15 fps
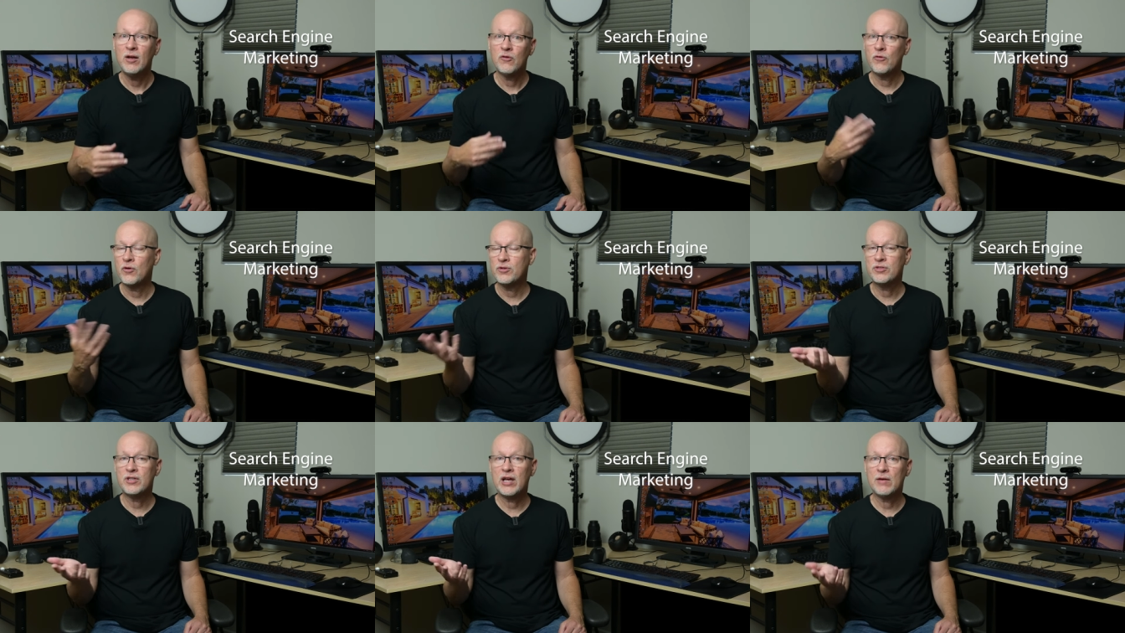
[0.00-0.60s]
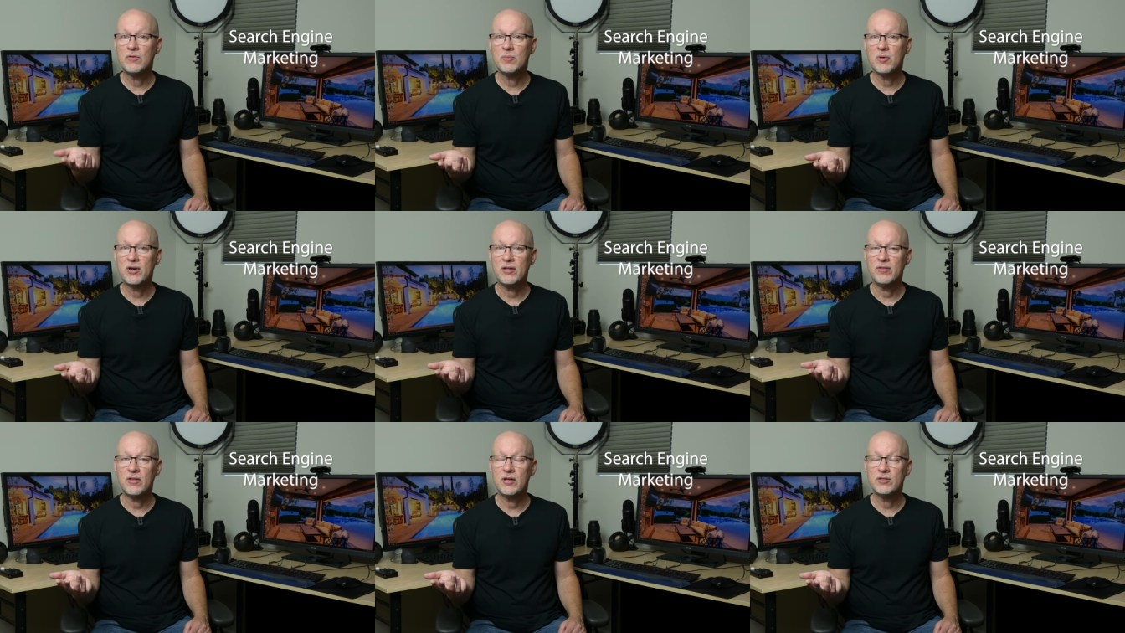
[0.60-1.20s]
First thing
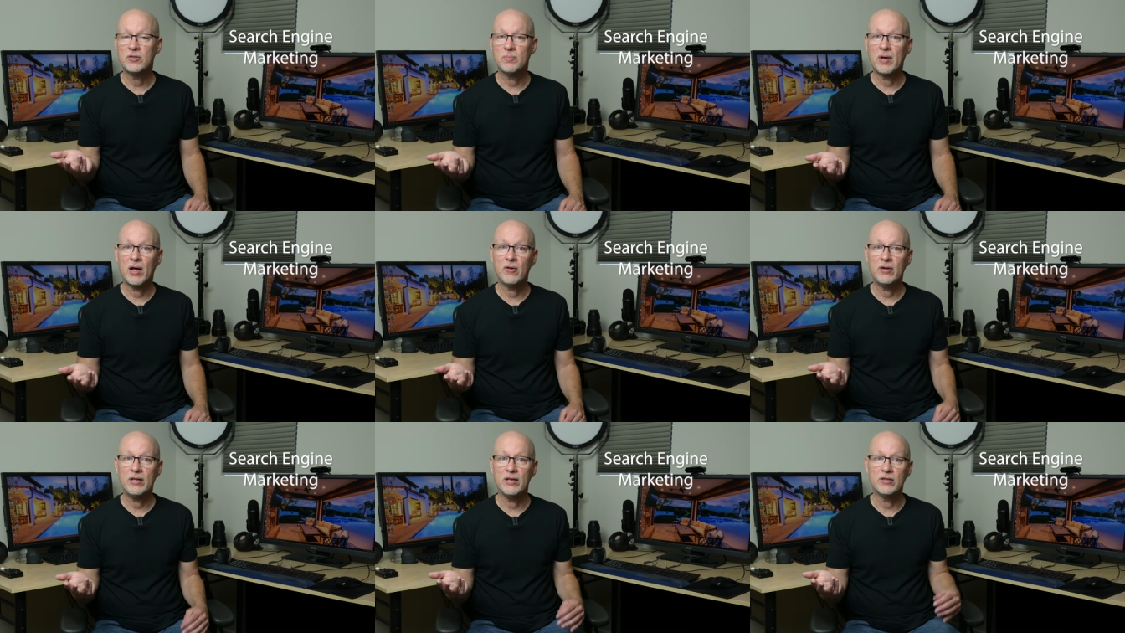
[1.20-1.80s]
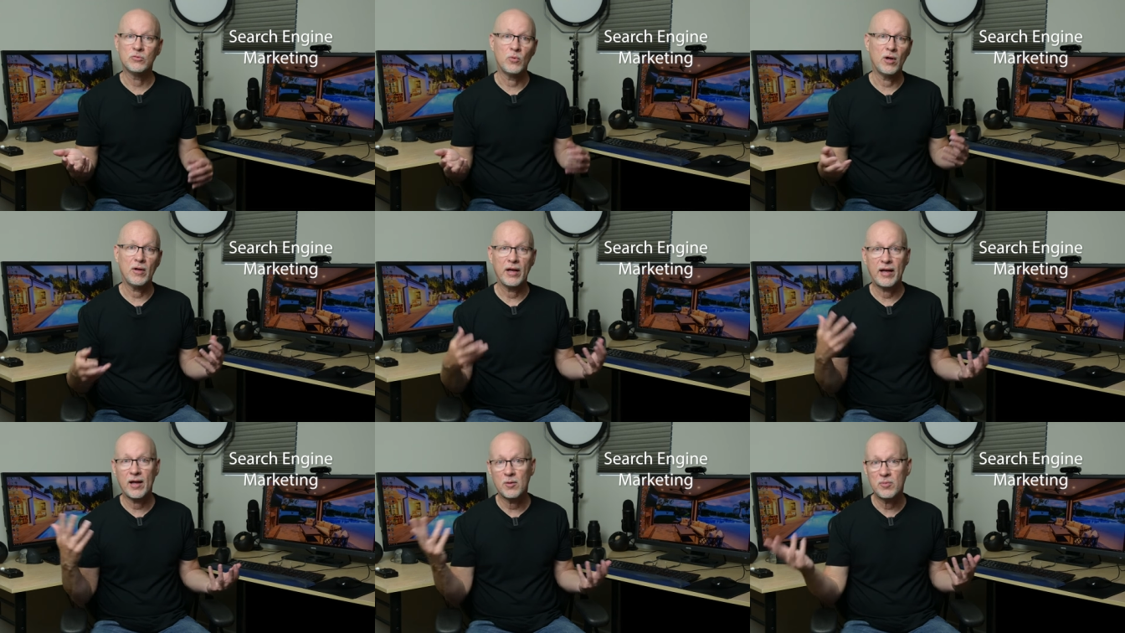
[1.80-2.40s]
everybody thinks about is, well,
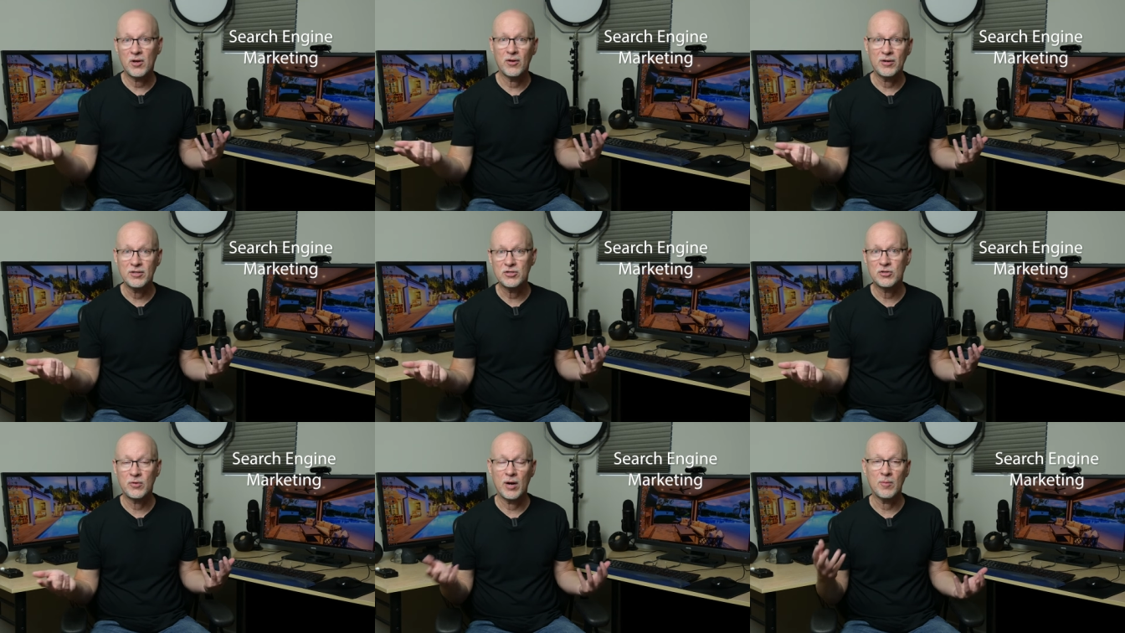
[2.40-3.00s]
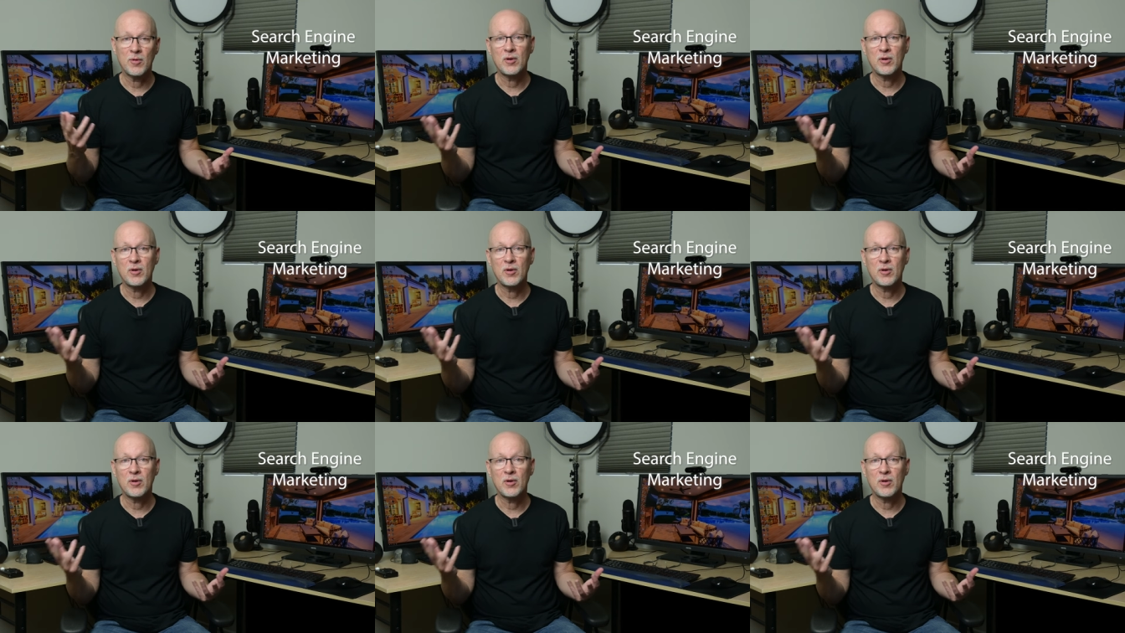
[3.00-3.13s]
I gotta be on Instagram,